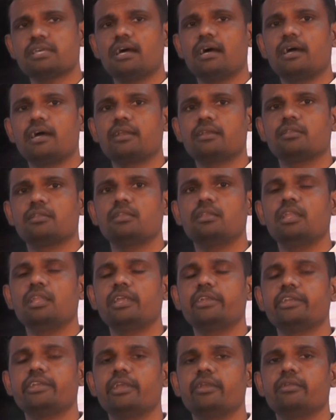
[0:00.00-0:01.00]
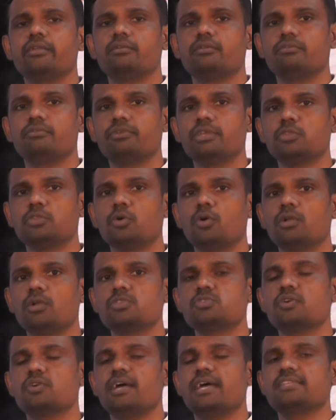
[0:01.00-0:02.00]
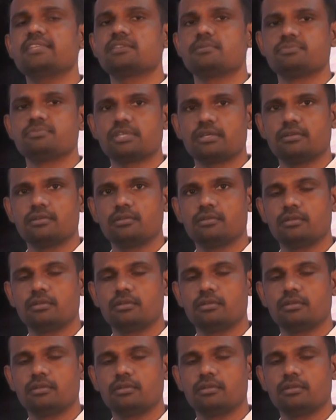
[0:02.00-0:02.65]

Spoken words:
are related with also assumption.